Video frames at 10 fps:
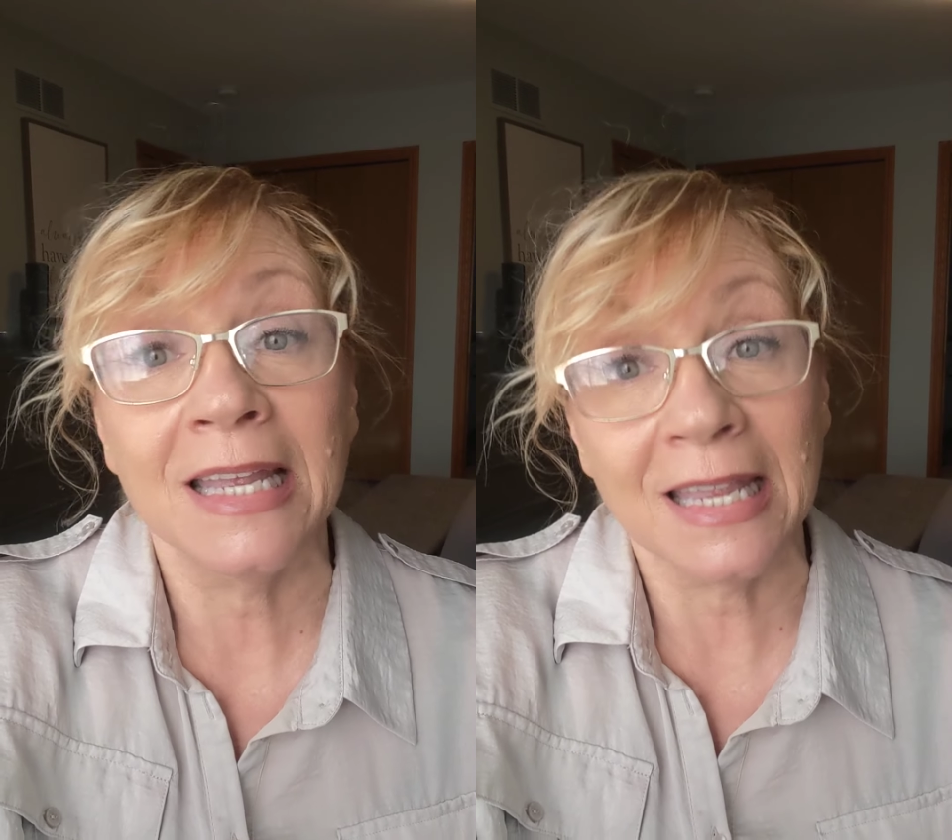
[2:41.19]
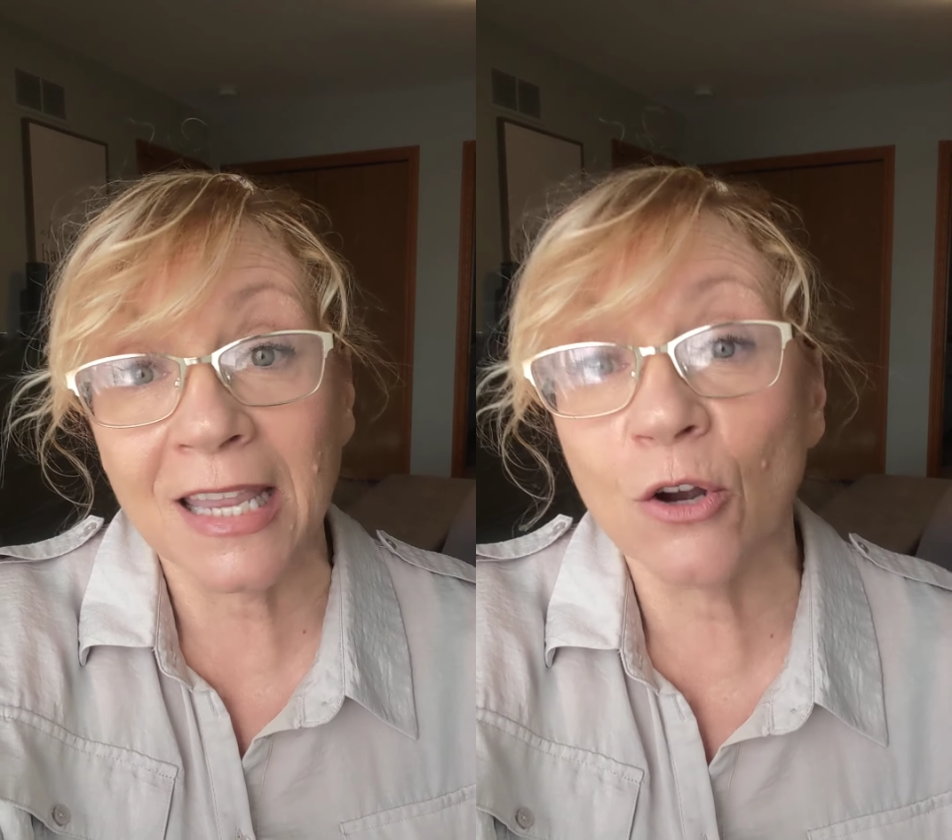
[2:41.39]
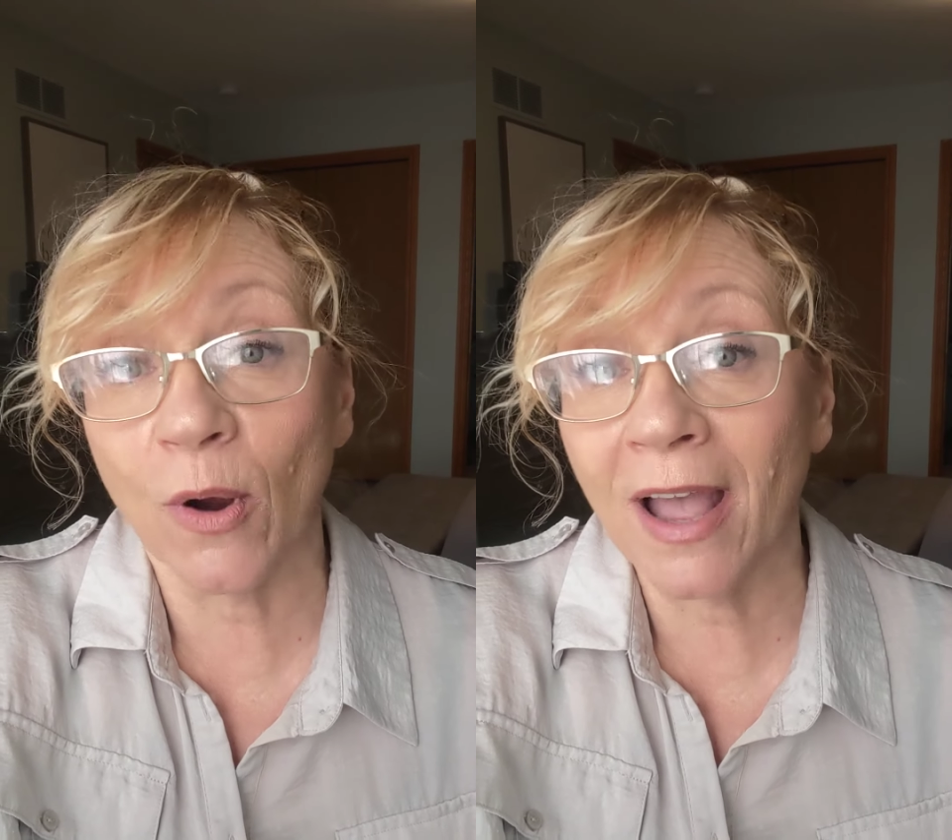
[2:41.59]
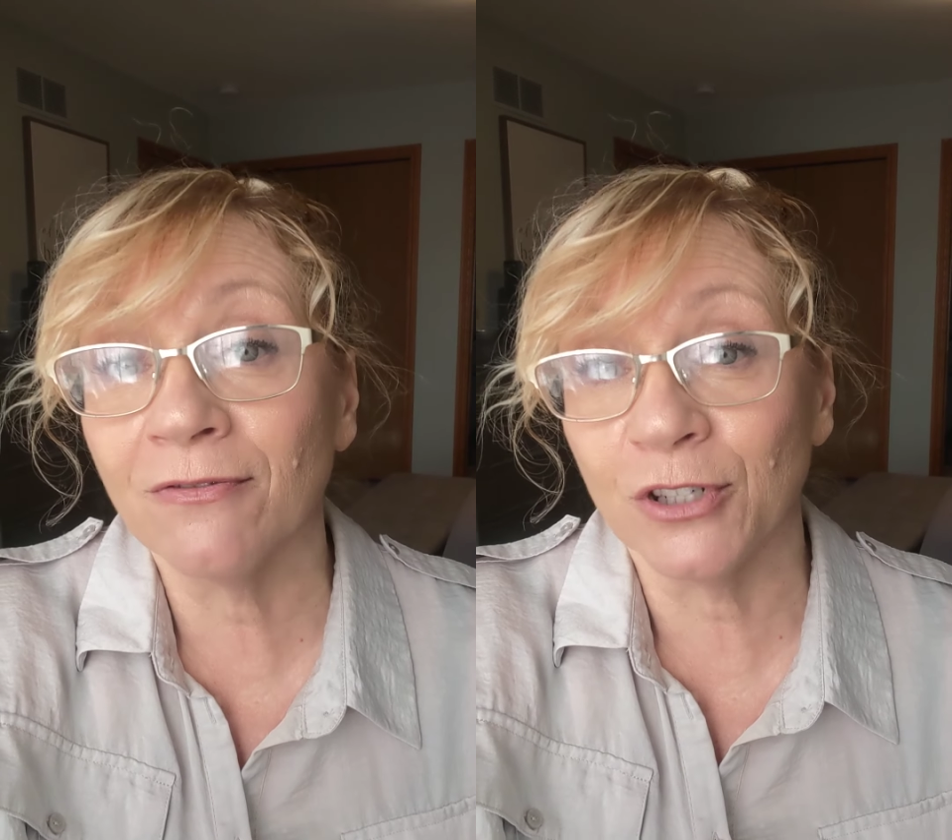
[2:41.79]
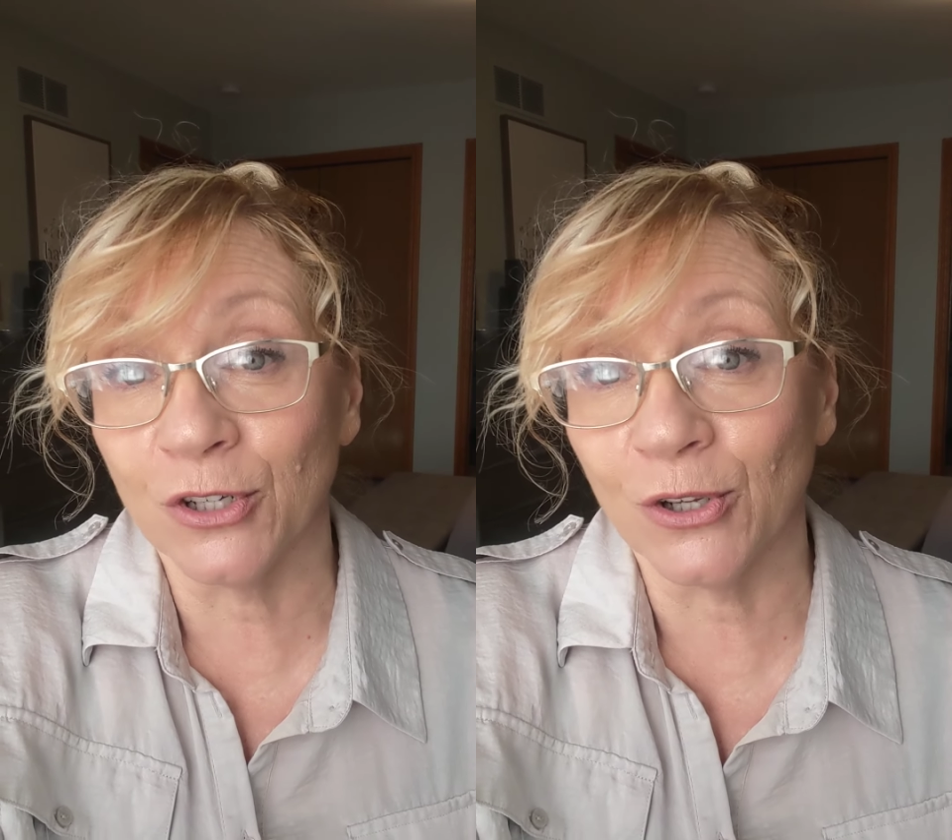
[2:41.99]
he
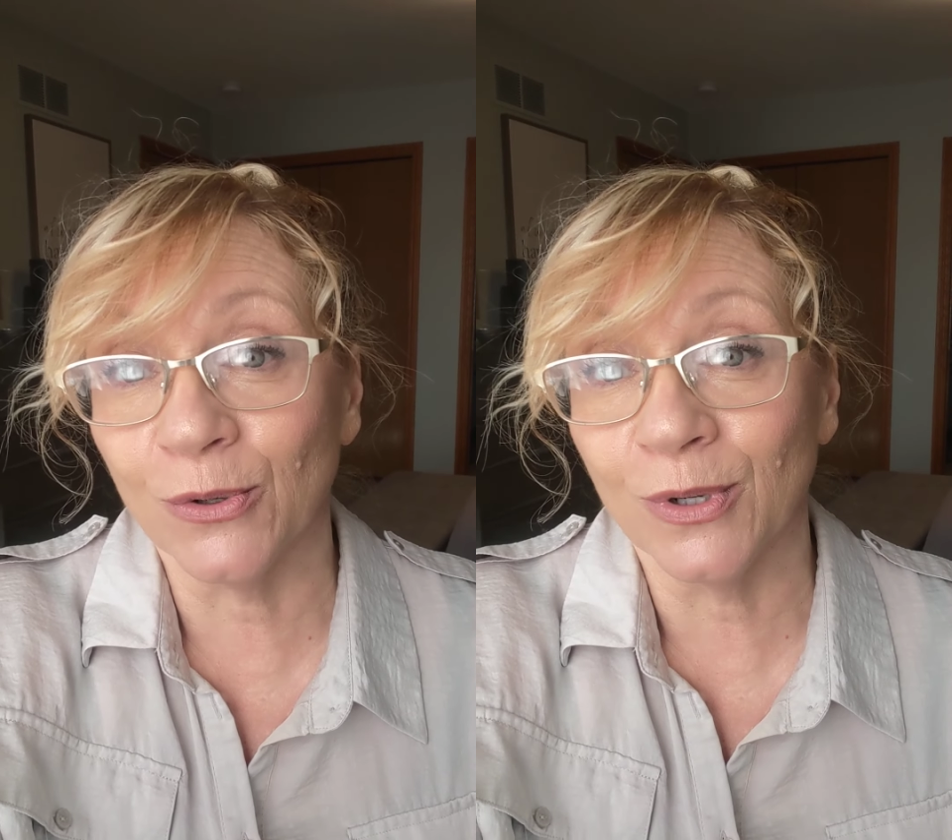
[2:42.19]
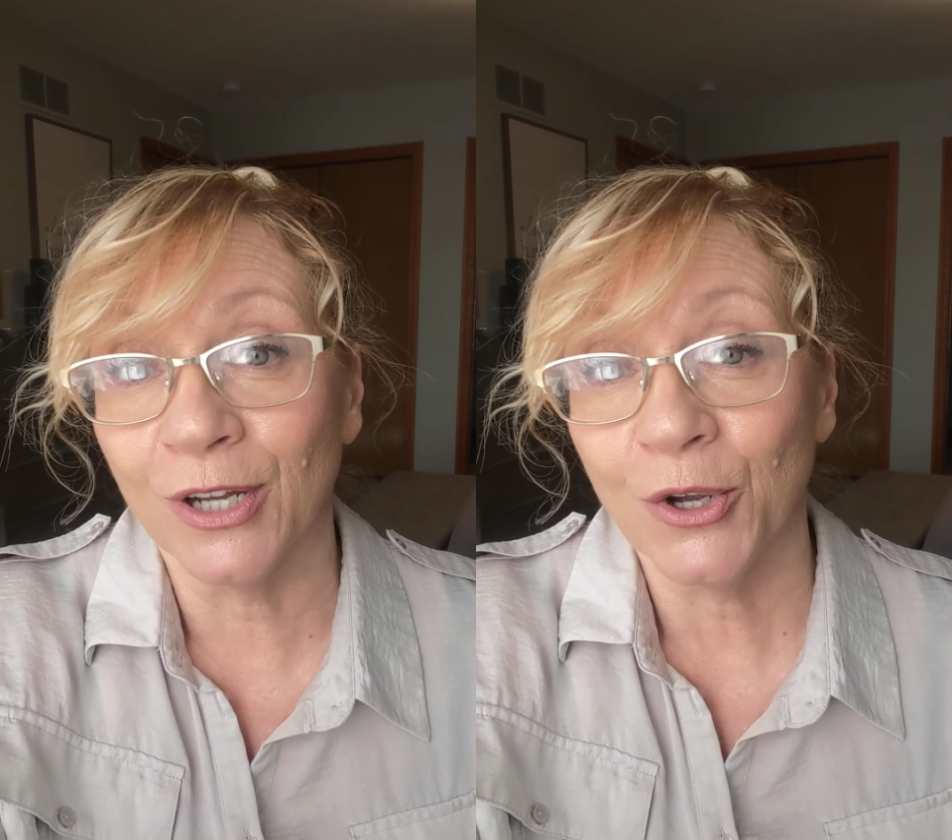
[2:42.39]
crafted you